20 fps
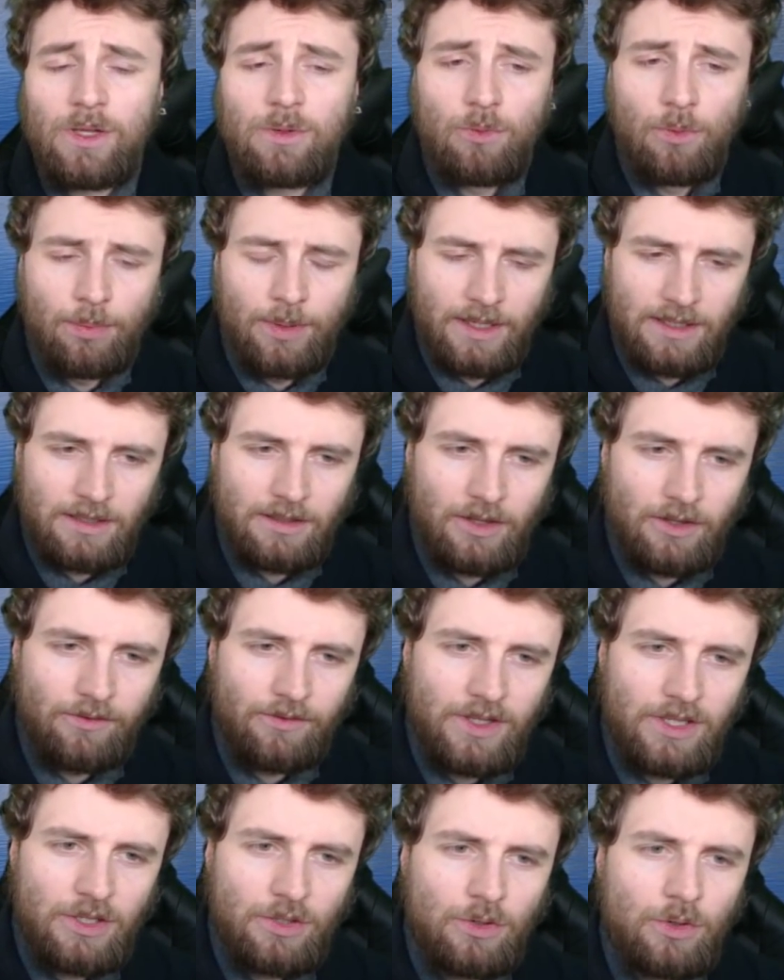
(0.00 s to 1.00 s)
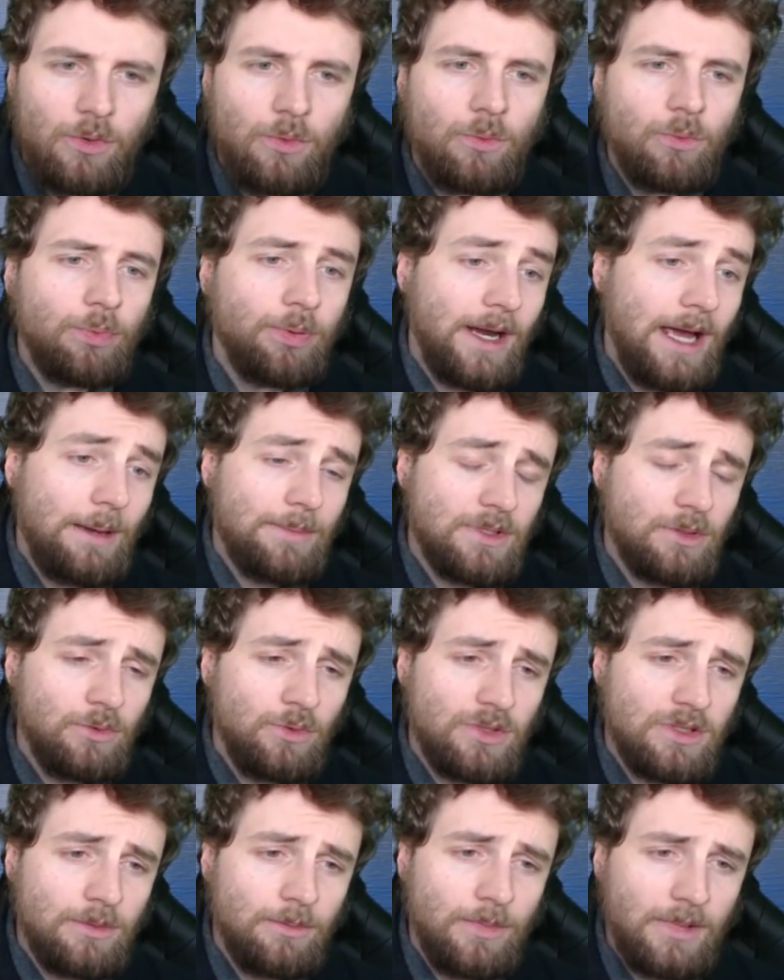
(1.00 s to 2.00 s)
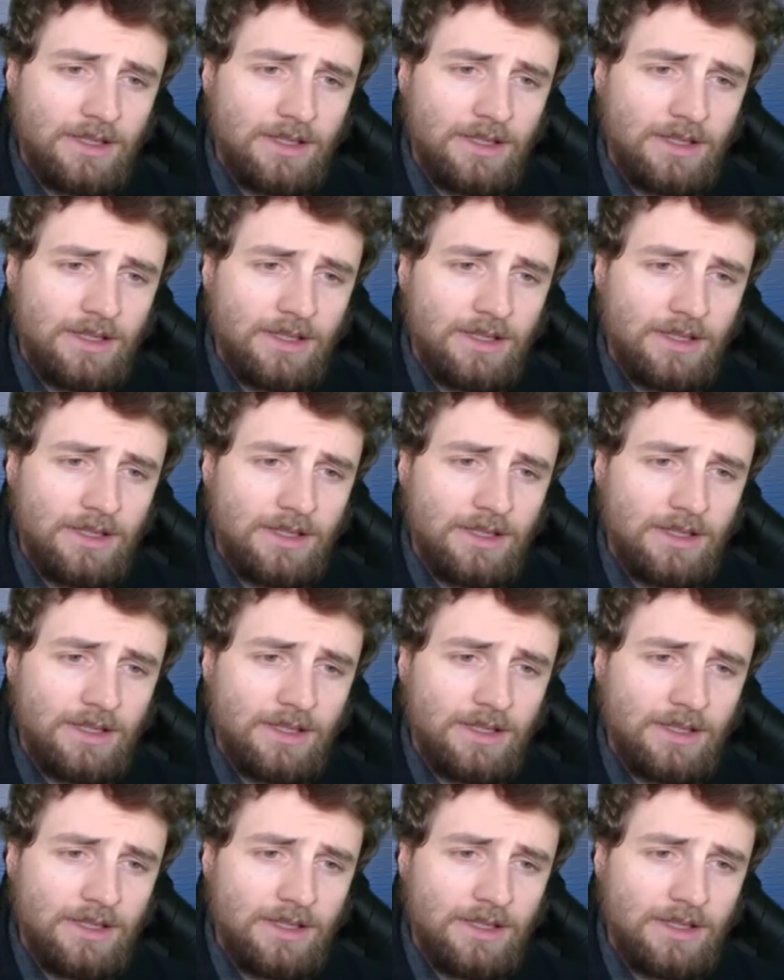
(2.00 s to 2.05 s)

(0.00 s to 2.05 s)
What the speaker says: we'll break another video, we'll perhaps do some